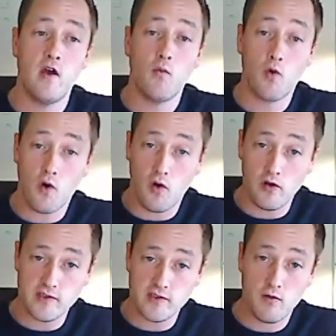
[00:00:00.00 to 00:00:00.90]
we're
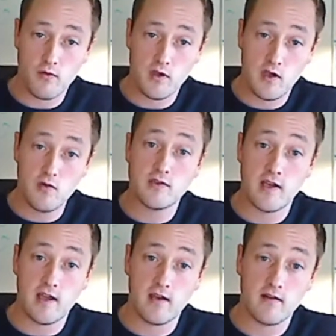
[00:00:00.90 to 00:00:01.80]
also
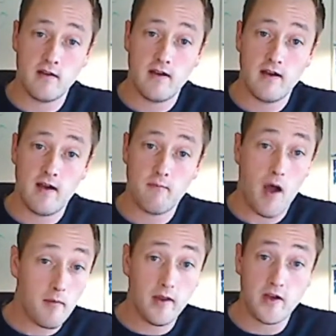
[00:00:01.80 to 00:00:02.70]
using
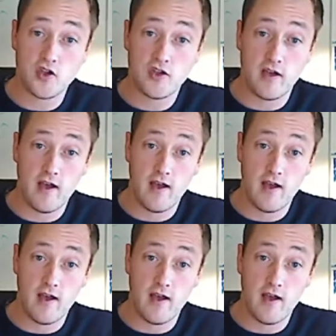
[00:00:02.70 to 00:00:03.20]
published